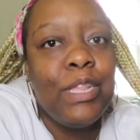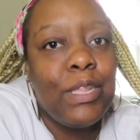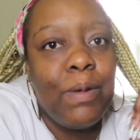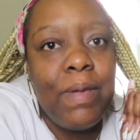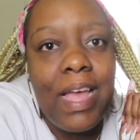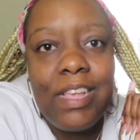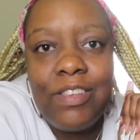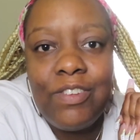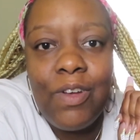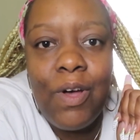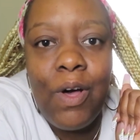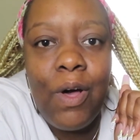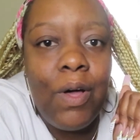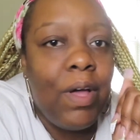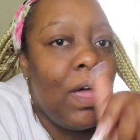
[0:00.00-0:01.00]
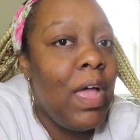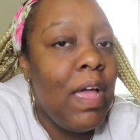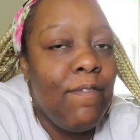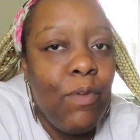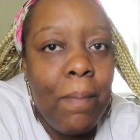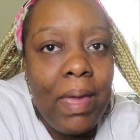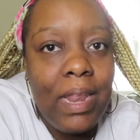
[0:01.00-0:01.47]
so yes y'all
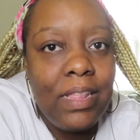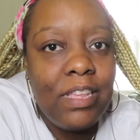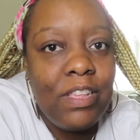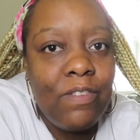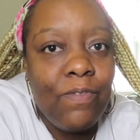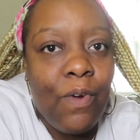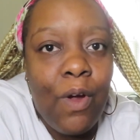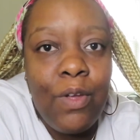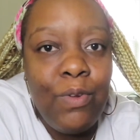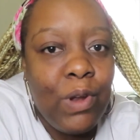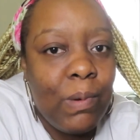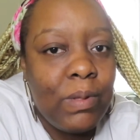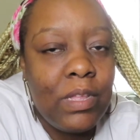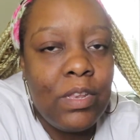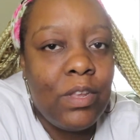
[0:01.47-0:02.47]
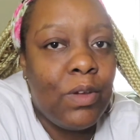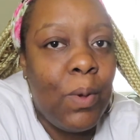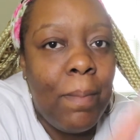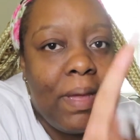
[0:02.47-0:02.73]
if you made it this far you know what to do